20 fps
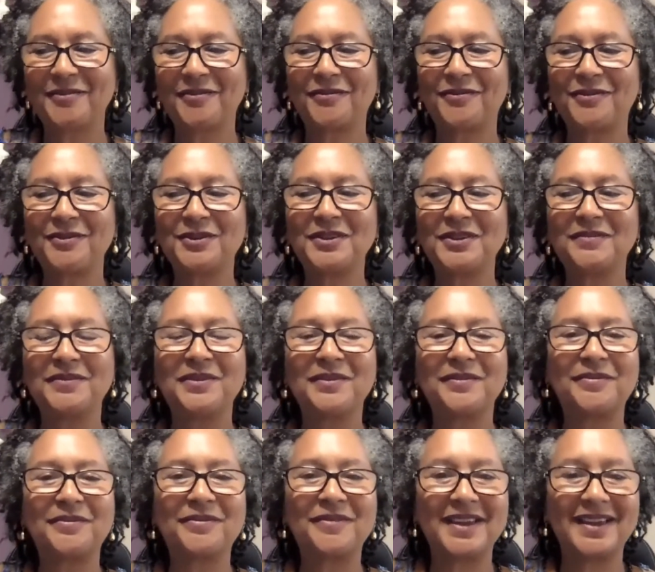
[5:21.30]
full of the
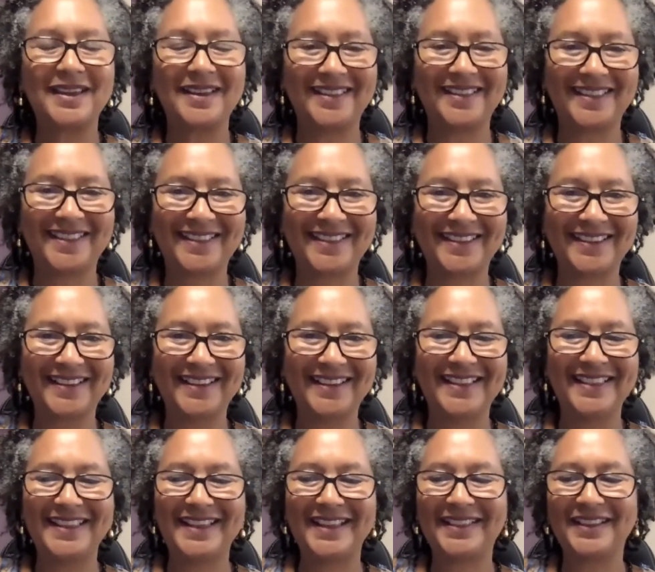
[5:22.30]
faith
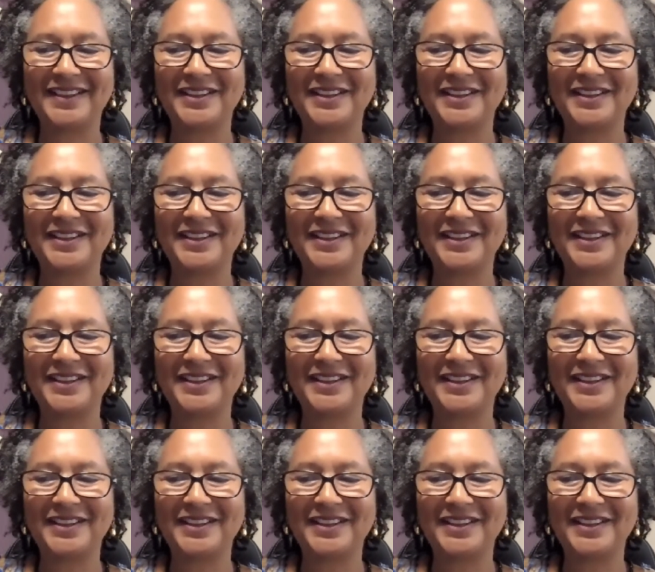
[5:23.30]
that the